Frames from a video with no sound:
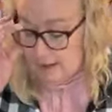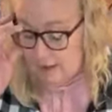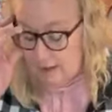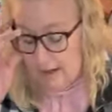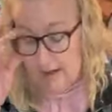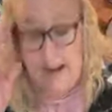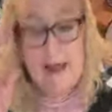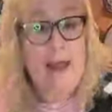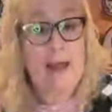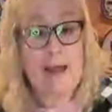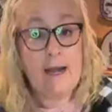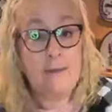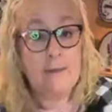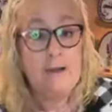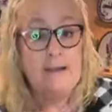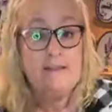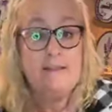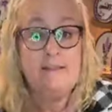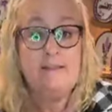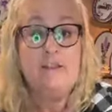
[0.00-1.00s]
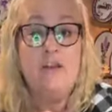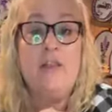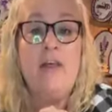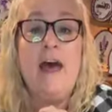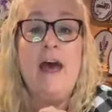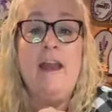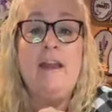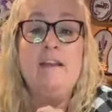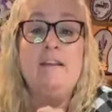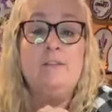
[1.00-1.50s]
But anyways, so
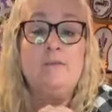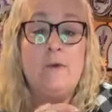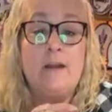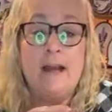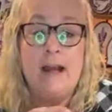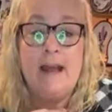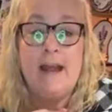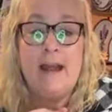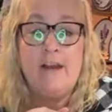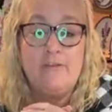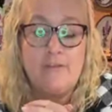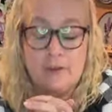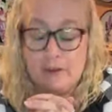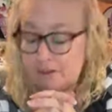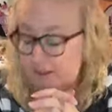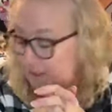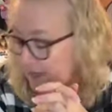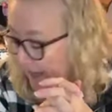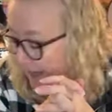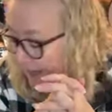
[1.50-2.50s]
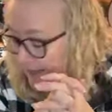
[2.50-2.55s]
that is what I have for you